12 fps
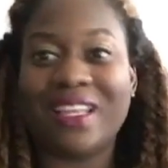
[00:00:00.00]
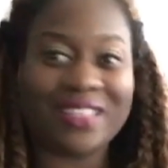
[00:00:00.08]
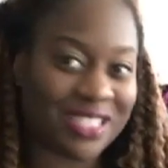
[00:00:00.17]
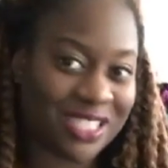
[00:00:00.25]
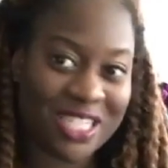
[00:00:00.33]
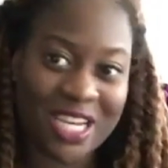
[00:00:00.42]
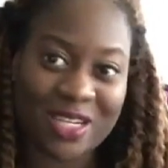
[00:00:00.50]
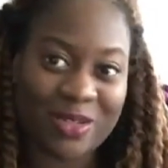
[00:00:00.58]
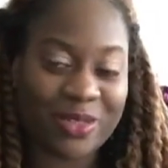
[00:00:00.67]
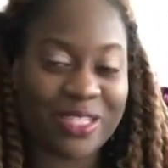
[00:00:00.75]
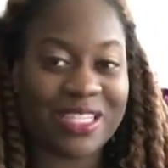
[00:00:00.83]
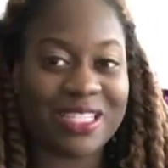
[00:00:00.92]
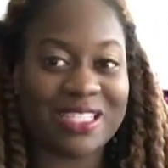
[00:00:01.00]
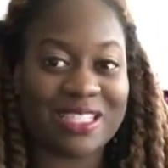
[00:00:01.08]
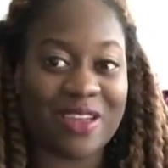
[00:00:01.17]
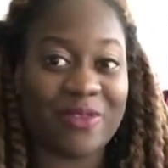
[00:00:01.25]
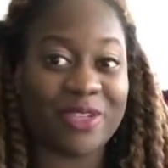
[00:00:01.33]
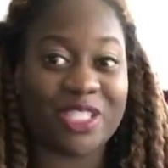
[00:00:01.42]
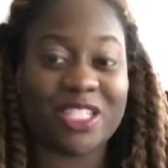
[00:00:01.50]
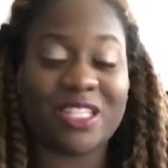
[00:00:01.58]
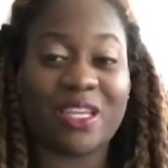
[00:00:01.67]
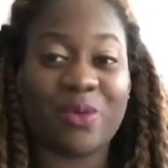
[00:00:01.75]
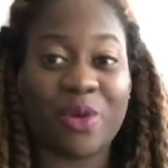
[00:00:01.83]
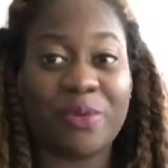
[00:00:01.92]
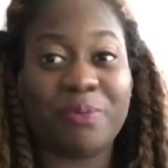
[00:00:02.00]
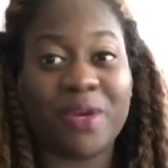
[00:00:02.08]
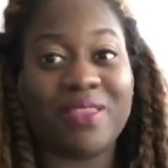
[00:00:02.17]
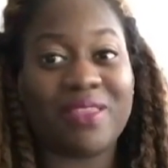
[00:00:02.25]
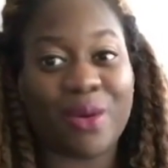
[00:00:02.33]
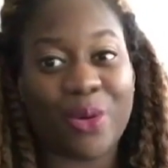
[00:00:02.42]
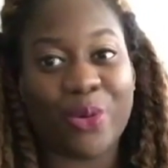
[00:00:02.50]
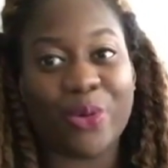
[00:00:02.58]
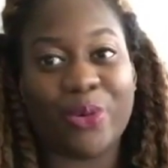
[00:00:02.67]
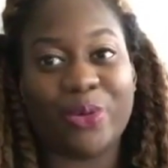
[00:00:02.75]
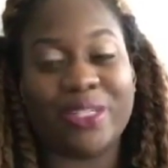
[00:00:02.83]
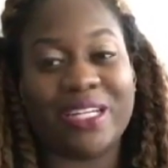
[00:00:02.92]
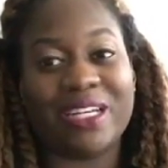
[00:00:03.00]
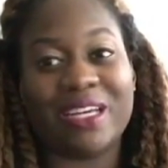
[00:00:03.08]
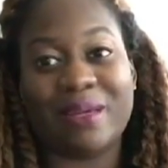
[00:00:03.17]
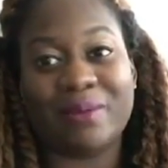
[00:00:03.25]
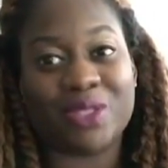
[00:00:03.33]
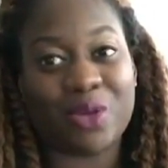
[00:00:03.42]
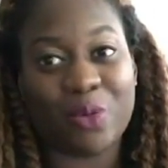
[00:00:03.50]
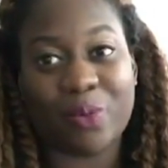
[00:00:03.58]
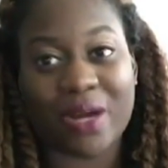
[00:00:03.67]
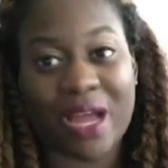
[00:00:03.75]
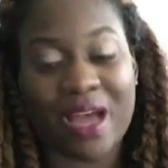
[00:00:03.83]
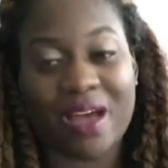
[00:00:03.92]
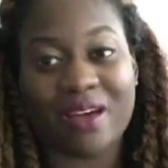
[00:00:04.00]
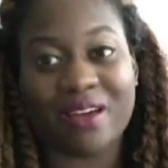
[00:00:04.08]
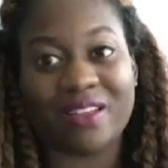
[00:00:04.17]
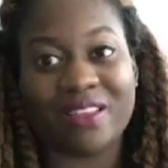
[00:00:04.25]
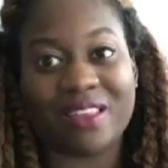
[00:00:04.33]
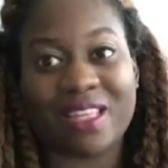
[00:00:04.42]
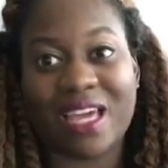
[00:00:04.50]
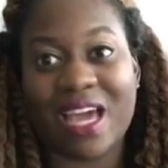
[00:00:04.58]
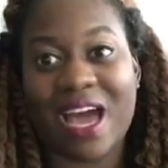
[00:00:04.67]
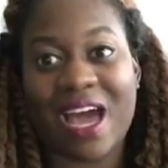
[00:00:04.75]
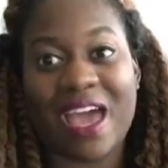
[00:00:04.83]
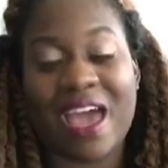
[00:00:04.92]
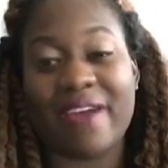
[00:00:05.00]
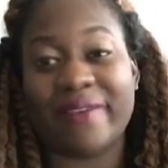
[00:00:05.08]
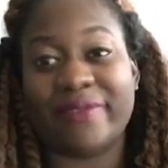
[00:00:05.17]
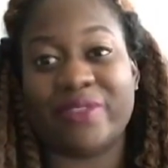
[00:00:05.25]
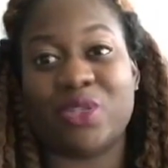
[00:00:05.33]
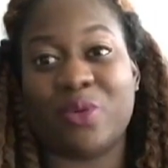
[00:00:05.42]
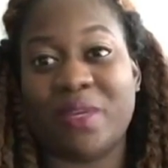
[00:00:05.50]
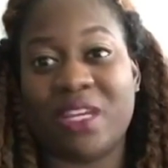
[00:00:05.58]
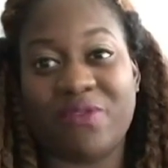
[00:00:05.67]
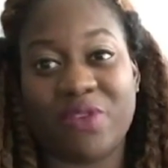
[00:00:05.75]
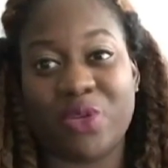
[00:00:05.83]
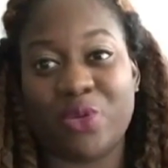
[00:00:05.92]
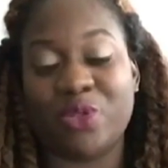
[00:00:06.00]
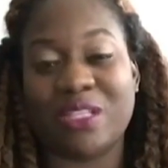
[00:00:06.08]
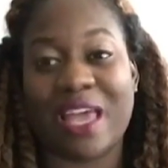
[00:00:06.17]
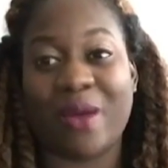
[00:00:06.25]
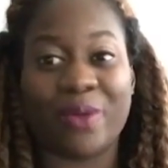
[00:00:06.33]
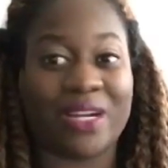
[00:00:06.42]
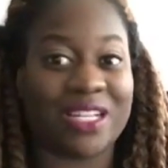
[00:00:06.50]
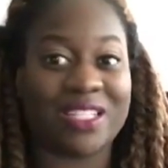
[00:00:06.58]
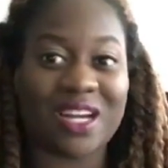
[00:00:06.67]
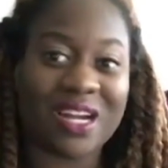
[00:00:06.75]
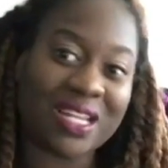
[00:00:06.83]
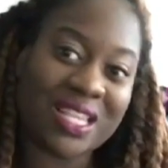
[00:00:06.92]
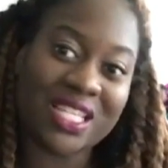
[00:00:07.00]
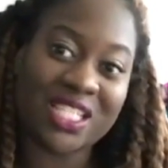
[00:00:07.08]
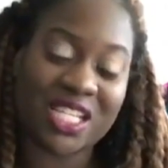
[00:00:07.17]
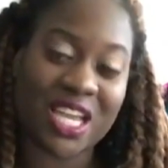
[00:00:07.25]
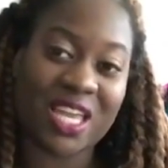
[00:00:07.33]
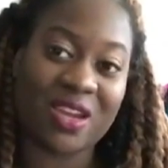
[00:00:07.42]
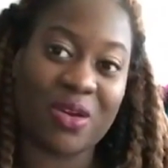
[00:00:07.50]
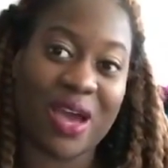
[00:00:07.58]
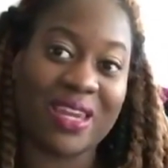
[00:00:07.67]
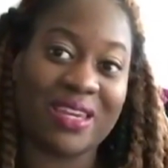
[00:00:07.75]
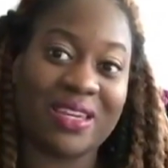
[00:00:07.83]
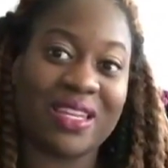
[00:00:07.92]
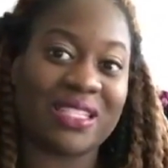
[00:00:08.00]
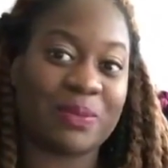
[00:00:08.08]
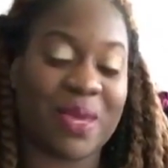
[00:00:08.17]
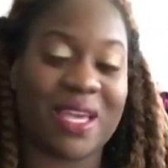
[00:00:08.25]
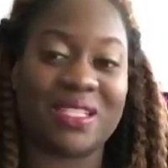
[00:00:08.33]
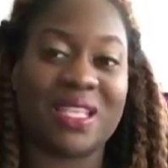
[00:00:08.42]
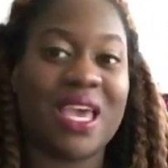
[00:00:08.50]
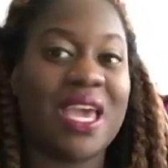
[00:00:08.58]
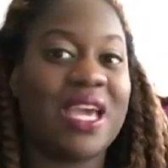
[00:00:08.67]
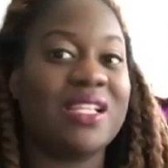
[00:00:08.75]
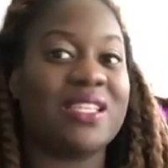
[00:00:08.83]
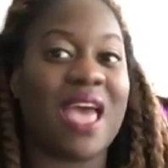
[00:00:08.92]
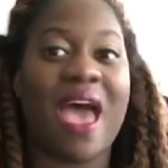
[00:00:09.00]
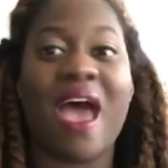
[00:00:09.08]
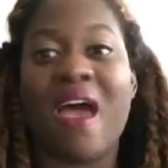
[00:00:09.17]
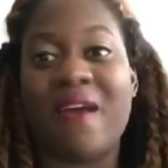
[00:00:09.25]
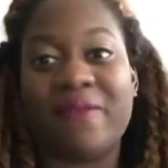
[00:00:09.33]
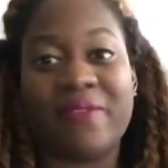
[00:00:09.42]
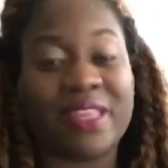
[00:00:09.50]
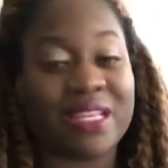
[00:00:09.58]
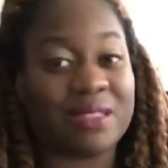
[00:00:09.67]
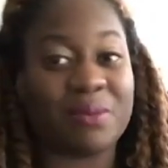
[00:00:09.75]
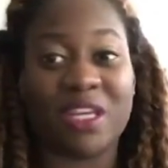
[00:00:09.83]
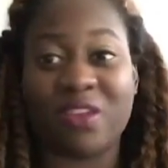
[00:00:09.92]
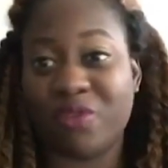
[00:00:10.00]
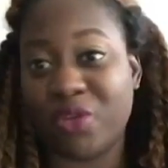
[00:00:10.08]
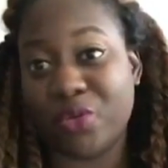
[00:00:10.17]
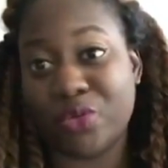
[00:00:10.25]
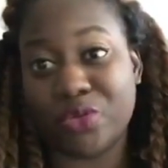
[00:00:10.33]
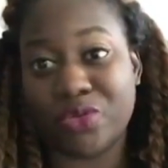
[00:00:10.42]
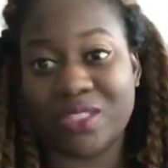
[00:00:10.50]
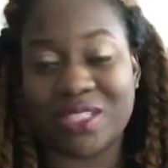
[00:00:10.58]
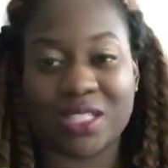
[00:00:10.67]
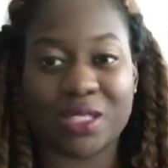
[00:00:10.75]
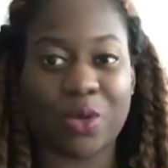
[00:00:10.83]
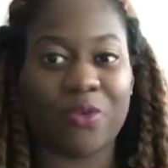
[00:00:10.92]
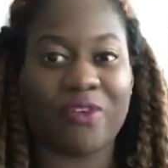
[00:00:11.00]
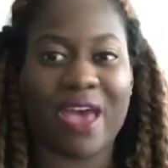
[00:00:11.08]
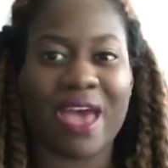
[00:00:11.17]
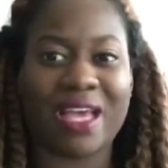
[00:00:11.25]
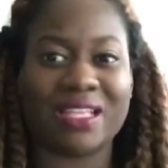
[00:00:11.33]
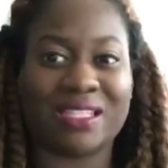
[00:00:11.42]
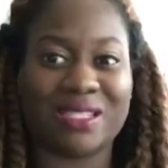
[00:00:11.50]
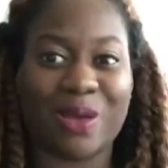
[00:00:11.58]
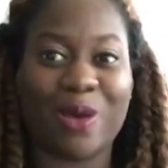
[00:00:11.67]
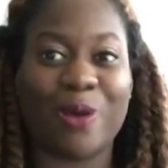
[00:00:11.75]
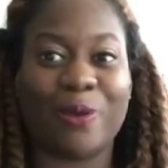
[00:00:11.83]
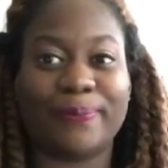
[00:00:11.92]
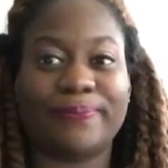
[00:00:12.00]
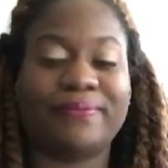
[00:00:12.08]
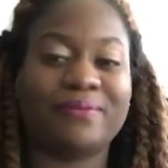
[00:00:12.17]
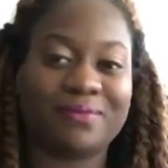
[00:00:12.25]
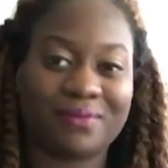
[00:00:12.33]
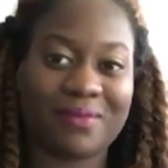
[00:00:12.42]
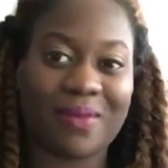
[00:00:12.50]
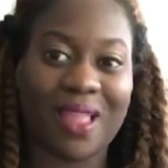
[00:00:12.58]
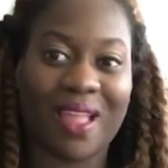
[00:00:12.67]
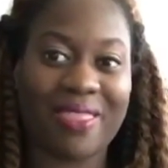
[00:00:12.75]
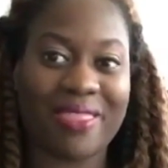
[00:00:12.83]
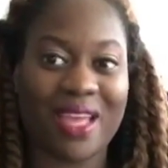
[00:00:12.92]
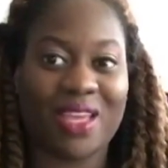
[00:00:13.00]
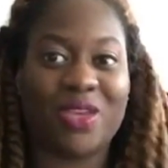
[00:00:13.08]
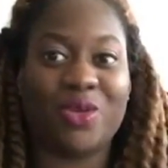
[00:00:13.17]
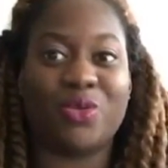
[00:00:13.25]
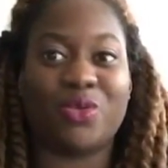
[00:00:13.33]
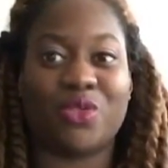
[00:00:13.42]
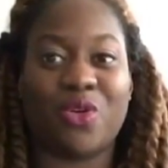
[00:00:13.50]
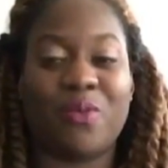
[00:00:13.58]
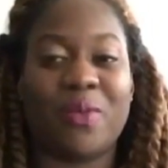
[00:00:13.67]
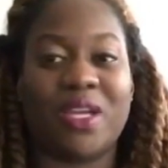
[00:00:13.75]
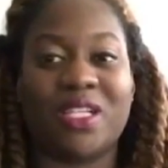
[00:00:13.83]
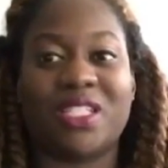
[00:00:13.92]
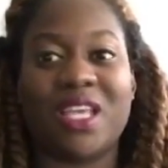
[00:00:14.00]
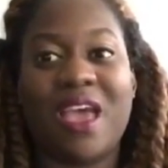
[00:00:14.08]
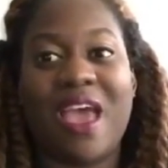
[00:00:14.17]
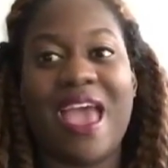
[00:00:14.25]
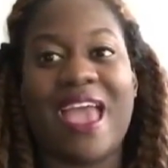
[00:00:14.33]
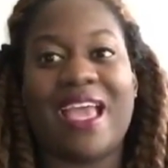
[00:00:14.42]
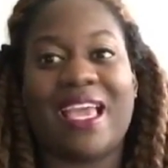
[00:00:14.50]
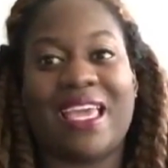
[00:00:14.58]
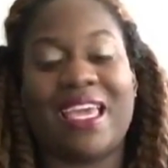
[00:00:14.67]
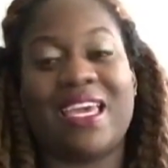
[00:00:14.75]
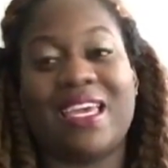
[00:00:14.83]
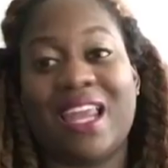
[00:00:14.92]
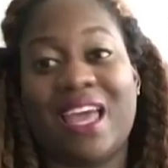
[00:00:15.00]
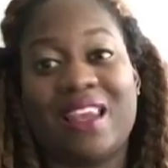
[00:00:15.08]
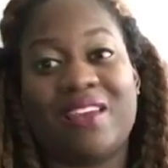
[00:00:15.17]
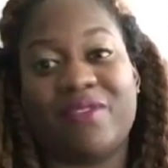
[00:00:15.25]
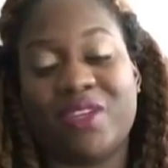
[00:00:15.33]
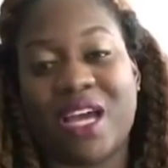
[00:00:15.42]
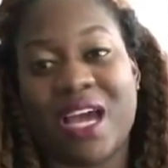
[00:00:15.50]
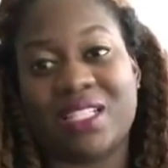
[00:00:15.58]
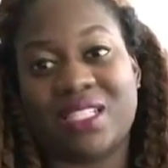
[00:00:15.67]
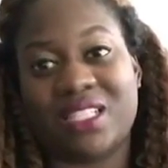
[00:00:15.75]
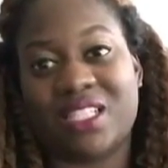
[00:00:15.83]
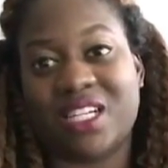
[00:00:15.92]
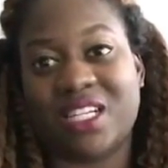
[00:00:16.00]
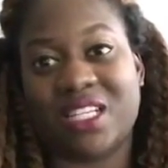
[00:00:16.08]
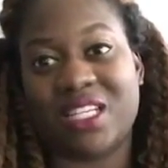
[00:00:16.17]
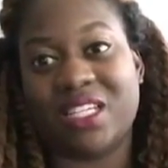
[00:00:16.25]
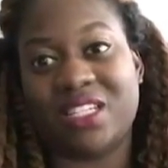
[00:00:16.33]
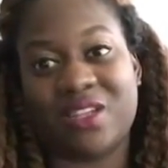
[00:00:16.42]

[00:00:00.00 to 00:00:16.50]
This channel is officially 1 month old, and I'm so proud that I have so many views. Like, when I started this channel, I didn't expect to have this many views so fast. So thank you so much, and I love you guys sincerely.